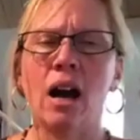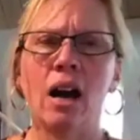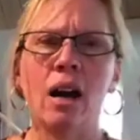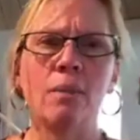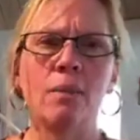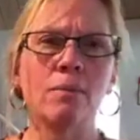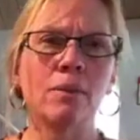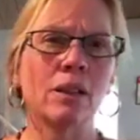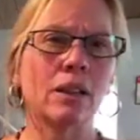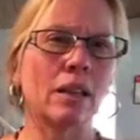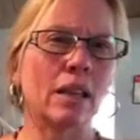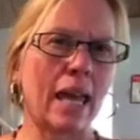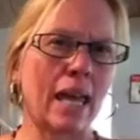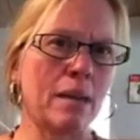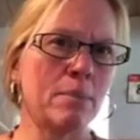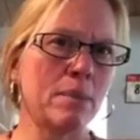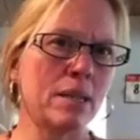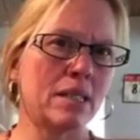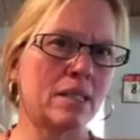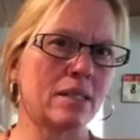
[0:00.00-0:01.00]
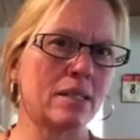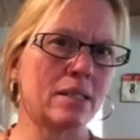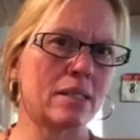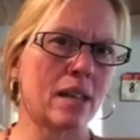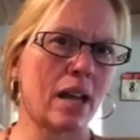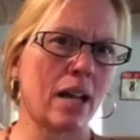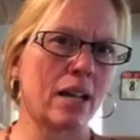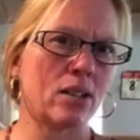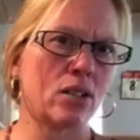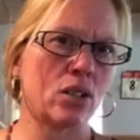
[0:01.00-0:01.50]
Um,
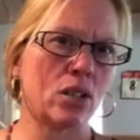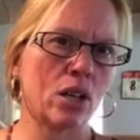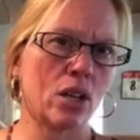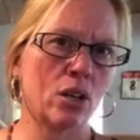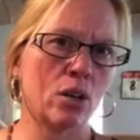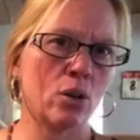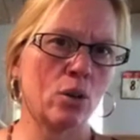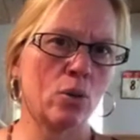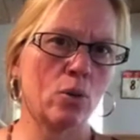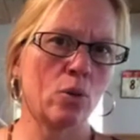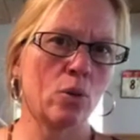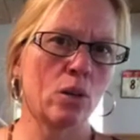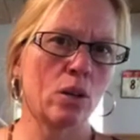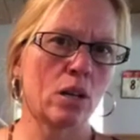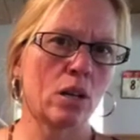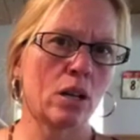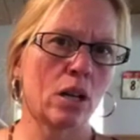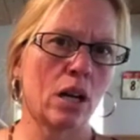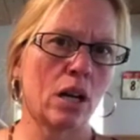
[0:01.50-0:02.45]
Lehman's, I know,